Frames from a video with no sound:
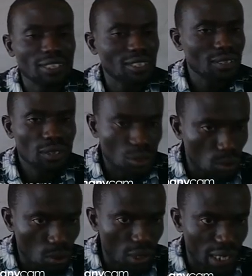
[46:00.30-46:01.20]
no
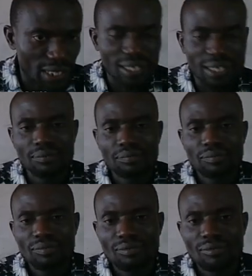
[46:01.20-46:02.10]
current.
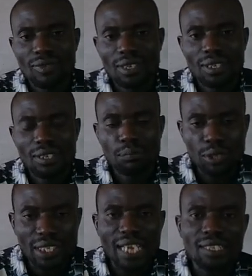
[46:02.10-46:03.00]
If
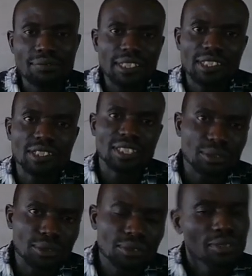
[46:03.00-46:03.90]
potential difference is zero,
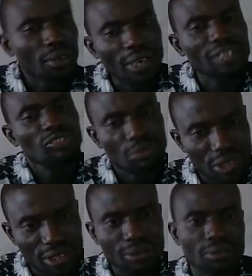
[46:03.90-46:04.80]
current will be
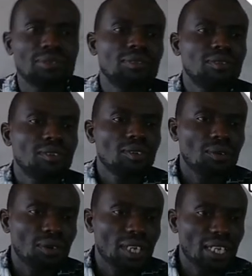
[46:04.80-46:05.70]
zero.
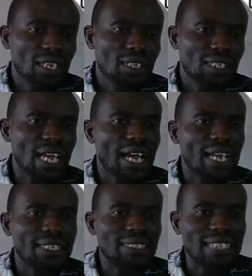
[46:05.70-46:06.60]
Okay, they are
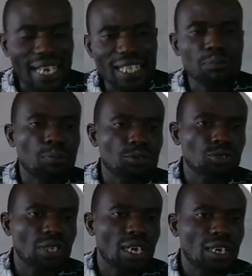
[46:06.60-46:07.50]
directly
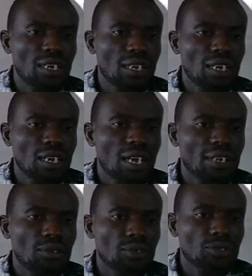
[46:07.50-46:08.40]
proportional. And
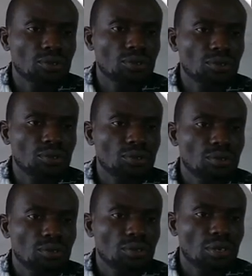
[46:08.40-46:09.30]
also
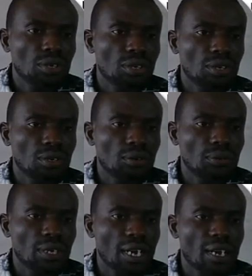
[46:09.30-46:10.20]
we
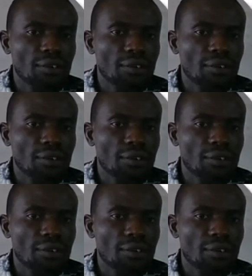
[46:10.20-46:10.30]
have